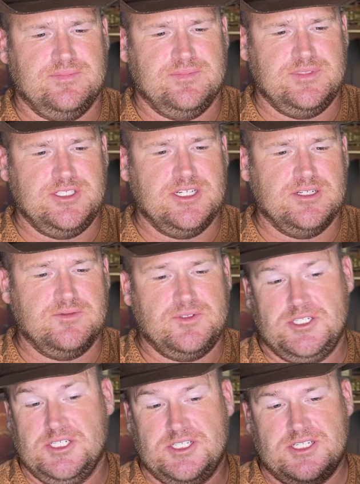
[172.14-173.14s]
you know,
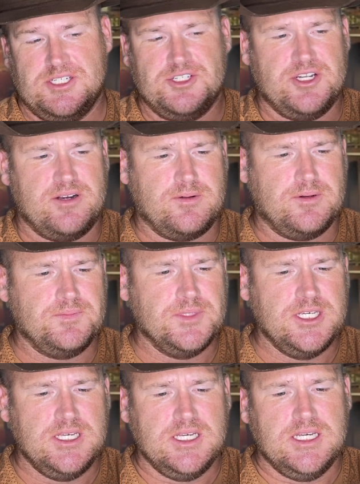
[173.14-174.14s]
just in general.
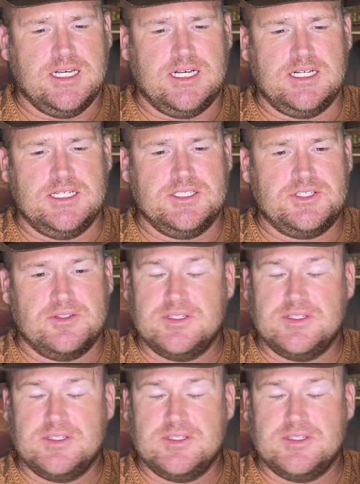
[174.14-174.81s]
So